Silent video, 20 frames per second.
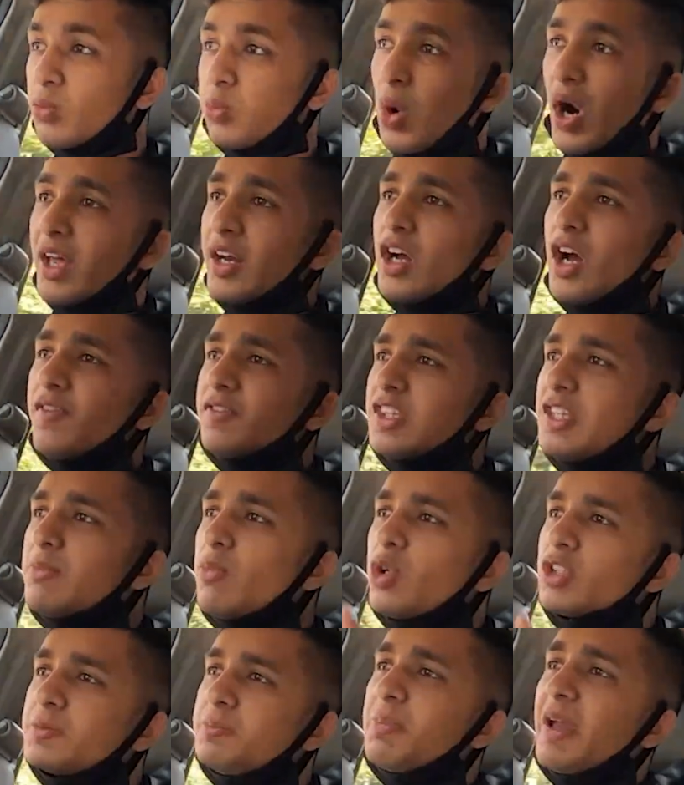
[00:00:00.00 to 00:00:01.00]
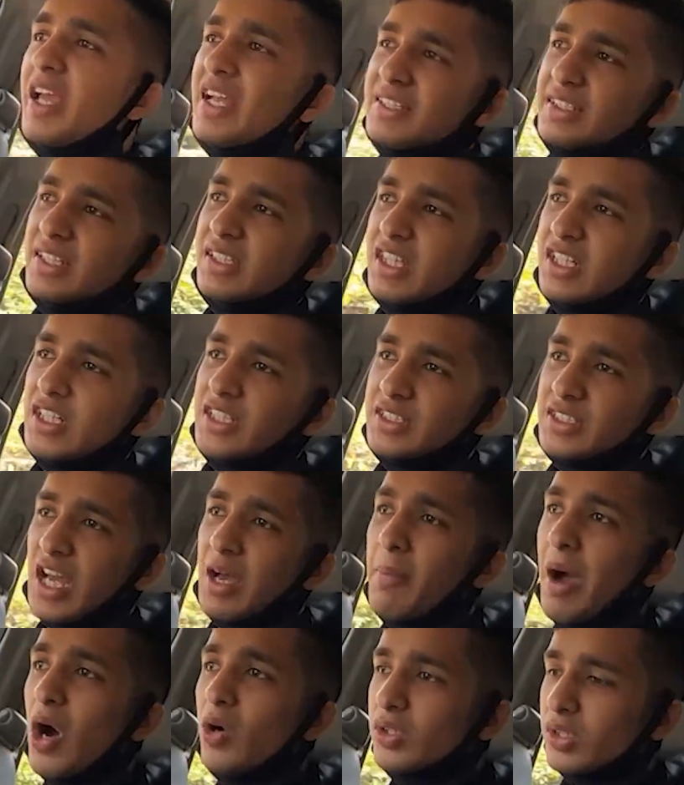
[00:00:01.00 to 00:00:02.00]
One of the most basic things
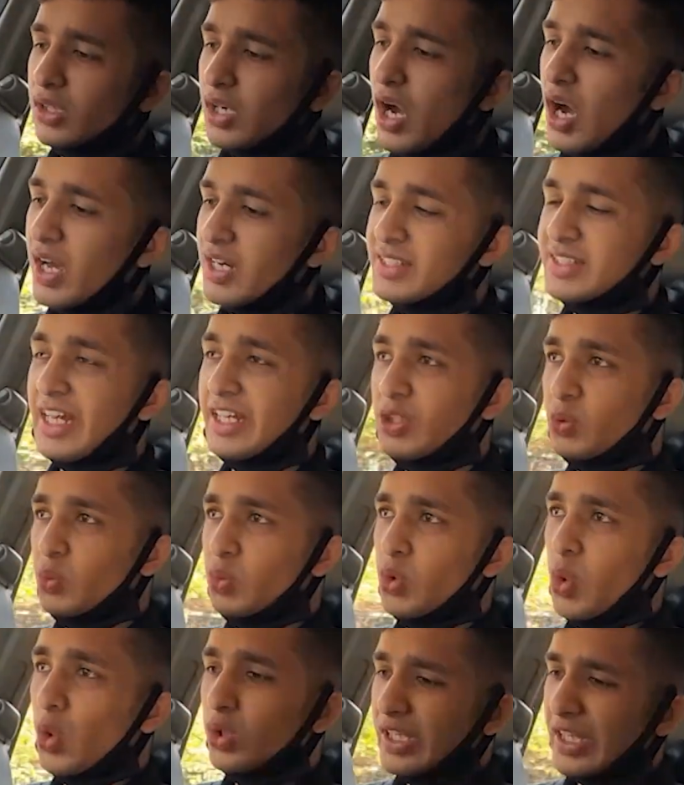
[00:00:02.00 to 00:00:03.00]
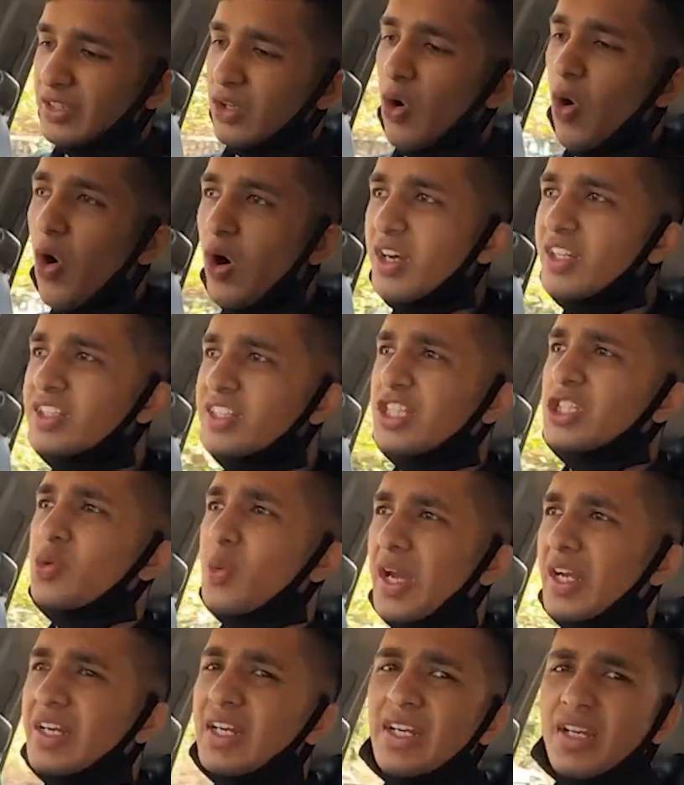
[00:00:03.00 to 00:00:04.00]
about a car is that you know that the horn is
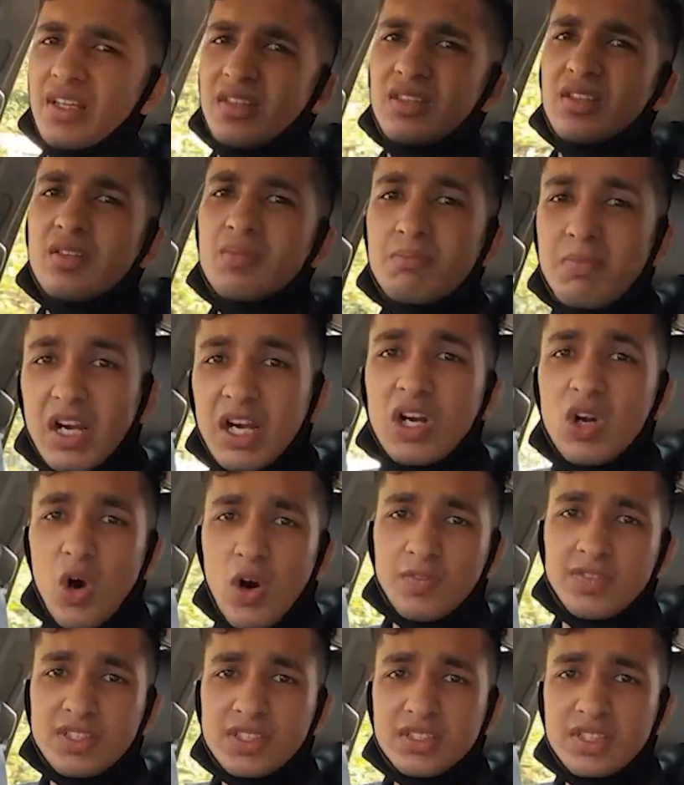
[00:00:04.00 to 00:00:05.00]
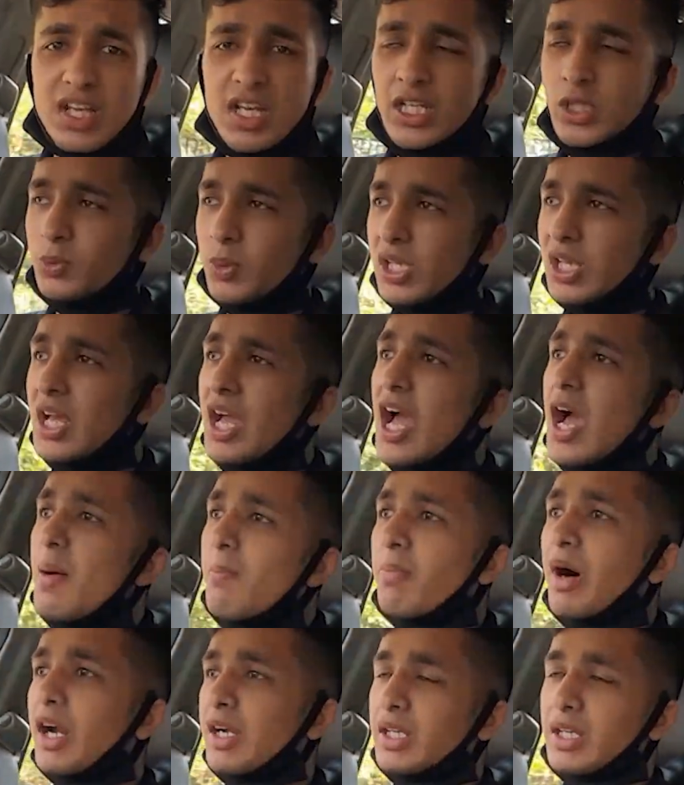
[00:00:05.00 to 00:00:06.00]
situated in the middle of the steering wheel.
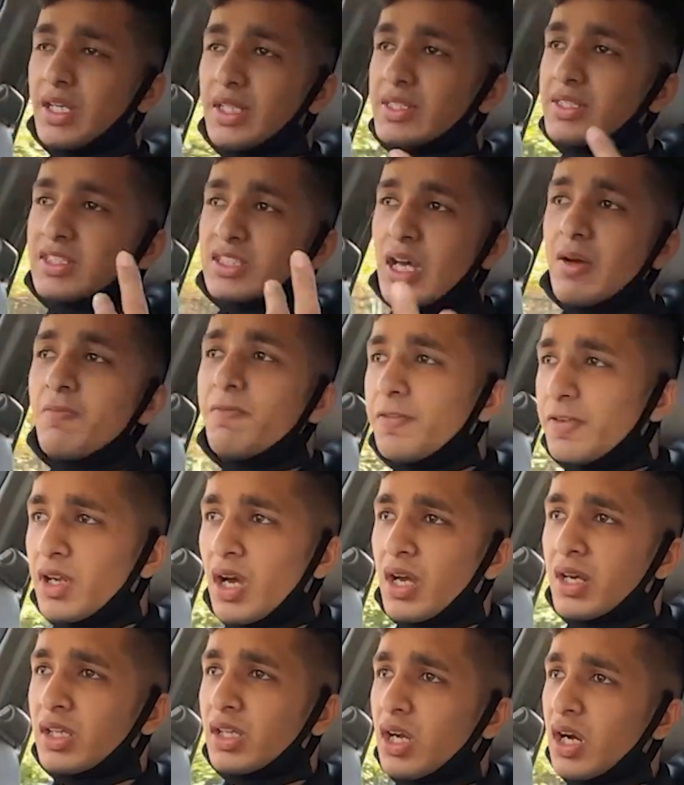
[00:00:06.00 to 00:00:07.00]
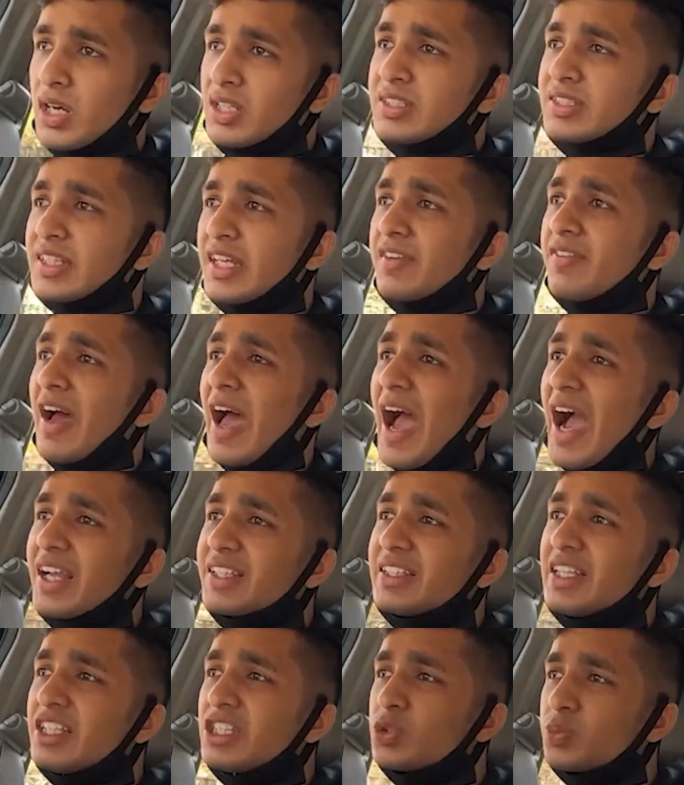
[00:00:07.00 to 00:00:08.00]
But in some Ferrari cars, they've
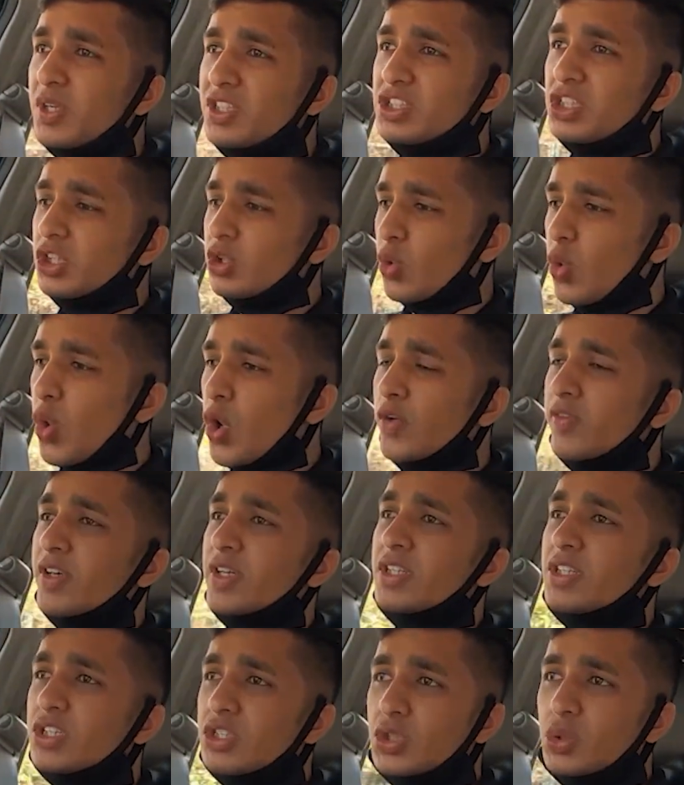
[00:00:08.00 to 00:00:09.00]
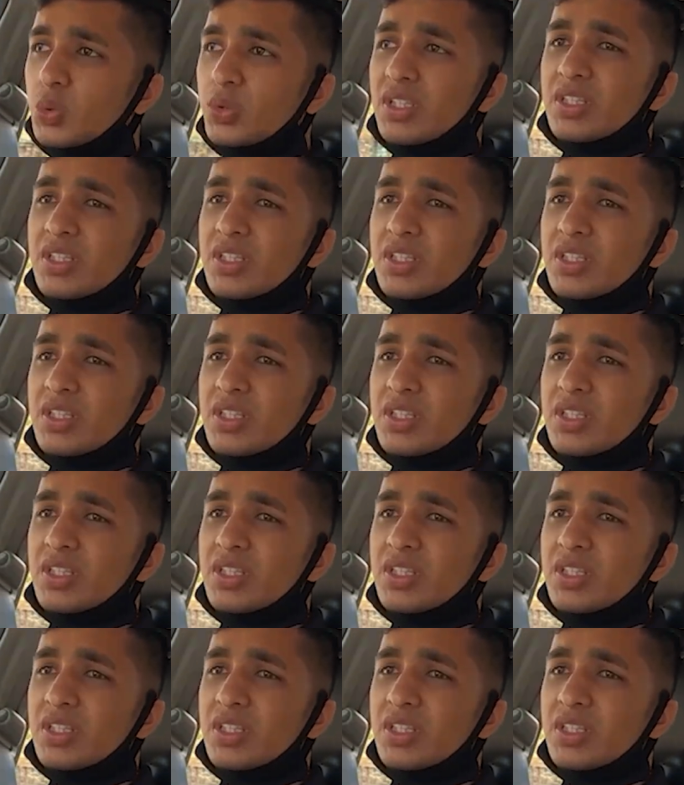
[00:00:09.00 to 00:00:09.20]
actually switched it over to